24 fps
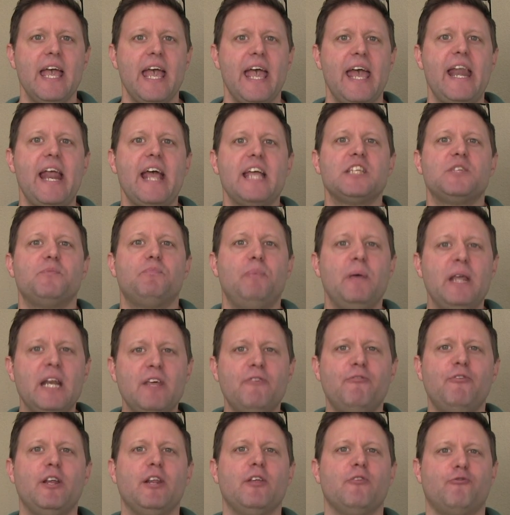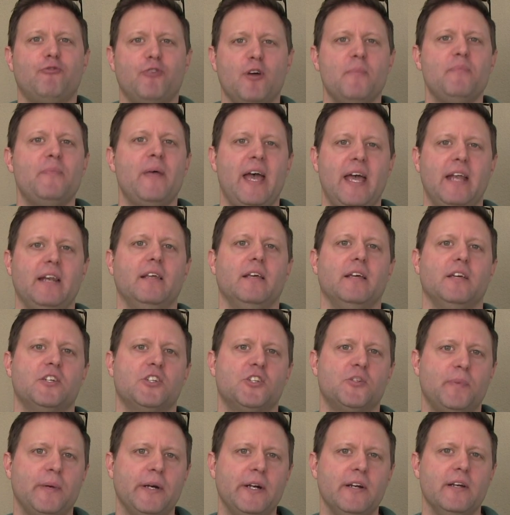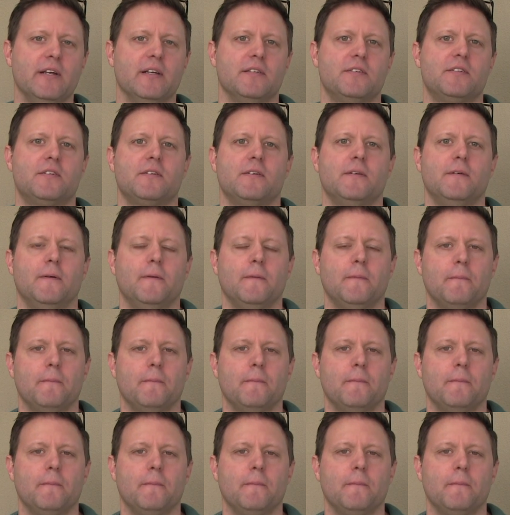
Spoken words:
and has benefited from that experience.